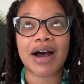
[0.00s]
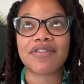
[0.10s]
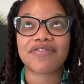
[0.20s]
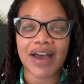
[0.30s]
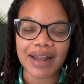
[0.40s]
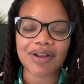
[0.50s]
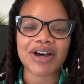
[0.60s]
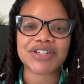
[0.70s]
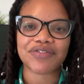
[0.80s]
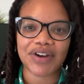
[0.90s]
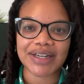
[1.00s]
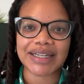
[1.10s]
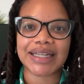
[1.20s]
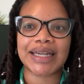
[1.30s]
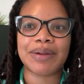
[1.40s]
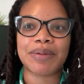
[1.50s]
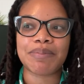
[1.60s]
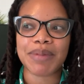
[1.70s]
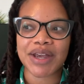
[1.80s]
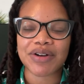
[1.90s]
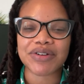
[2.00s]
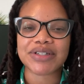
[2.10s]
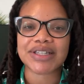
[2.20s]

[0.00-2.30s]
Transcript: fat loss friendly meals